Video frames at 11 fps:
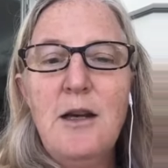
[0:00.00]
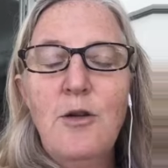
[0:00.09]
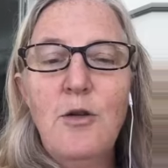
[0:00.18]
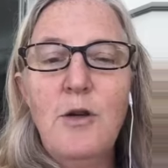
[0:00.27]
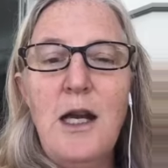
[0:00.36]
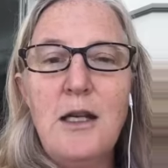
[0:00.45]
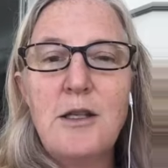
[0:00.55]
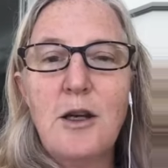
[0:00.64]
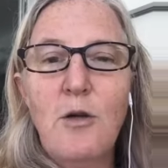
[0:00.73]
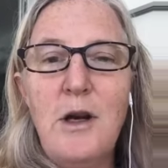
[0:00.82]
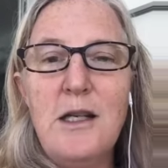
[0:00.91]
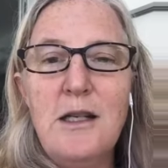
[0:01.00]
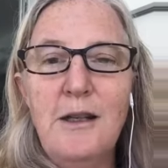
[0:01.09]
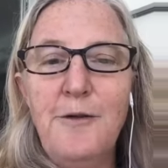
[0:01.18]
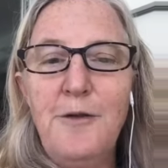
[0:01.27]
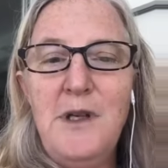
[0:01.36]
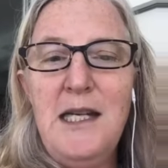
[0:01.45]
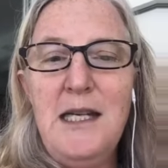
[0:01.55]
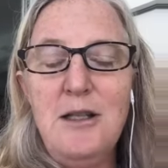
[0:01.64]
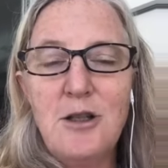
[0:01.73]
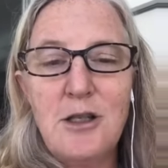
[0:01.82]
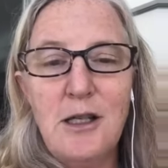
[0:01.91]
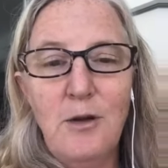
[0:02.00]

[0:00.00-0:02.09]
creates a great deal of heat just